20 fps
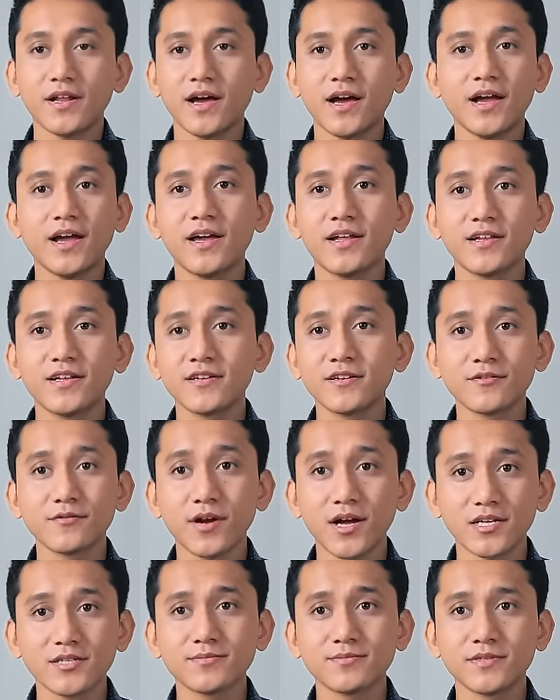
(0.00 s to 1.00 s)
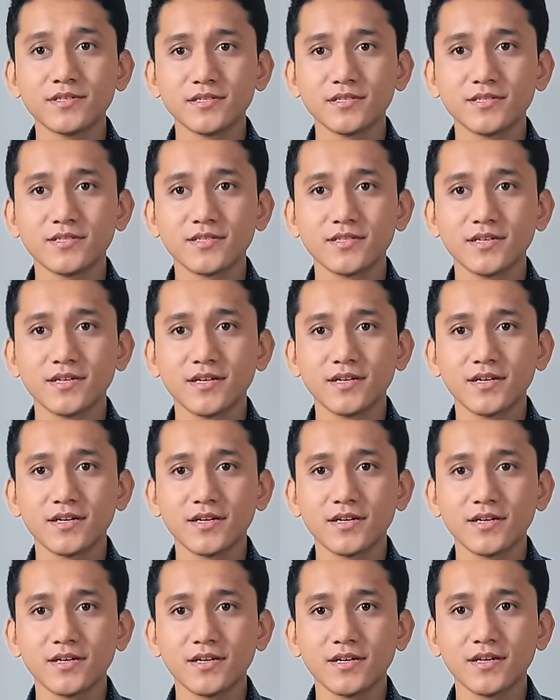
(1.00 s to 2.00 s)
But I hadn't grasped this.
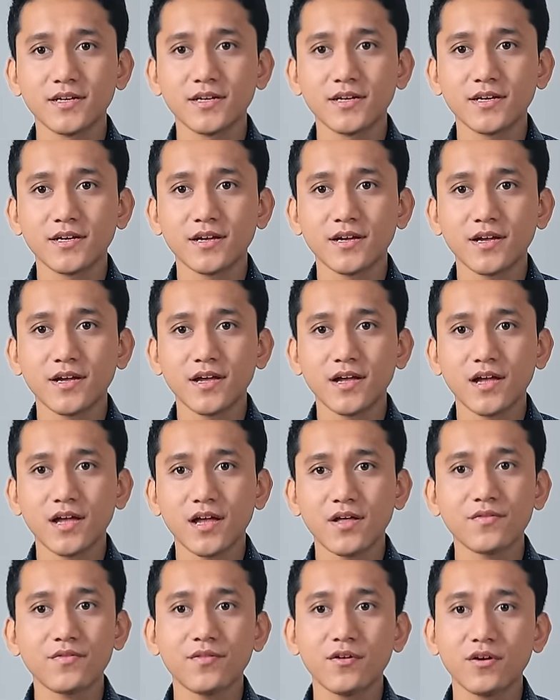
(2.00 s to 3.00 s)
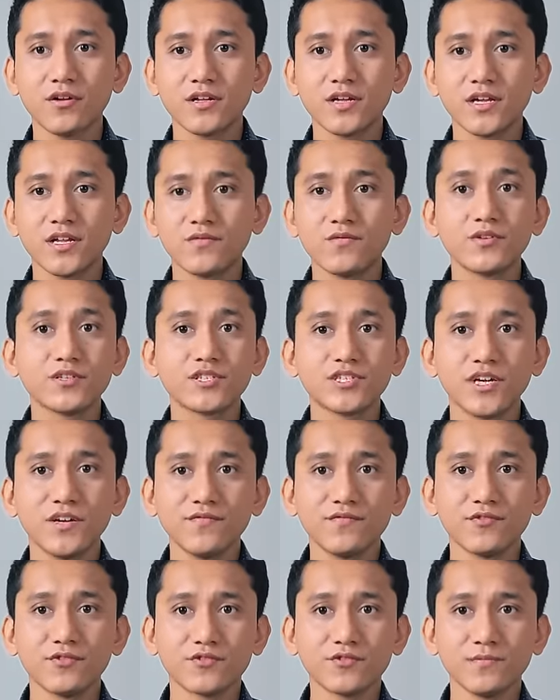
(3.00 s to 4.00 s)
I thought it was
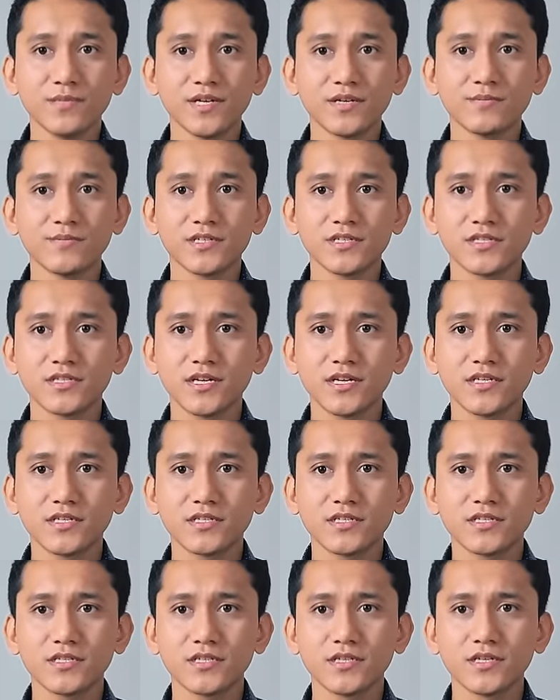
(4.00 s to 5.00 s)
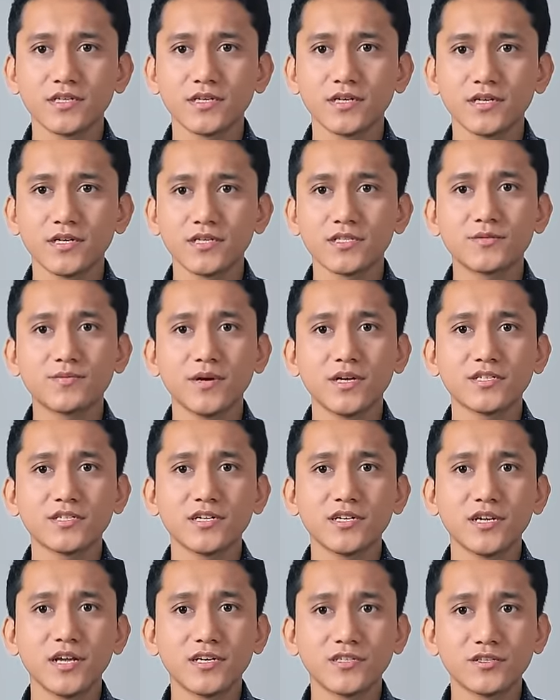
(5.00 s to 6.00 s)
shameful to make mistakes,
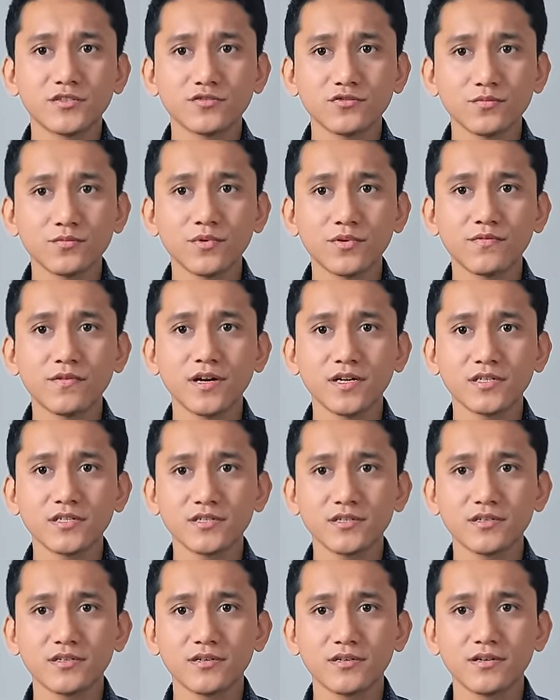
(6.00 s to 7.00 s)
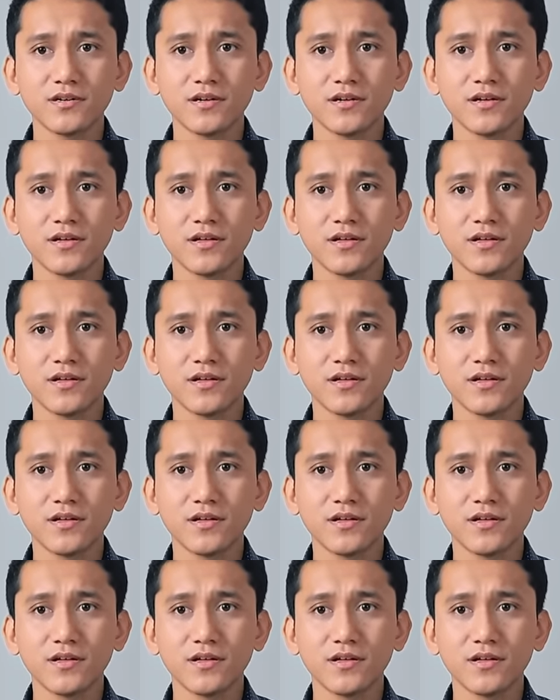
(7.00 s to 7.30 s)
especially as a supervisor.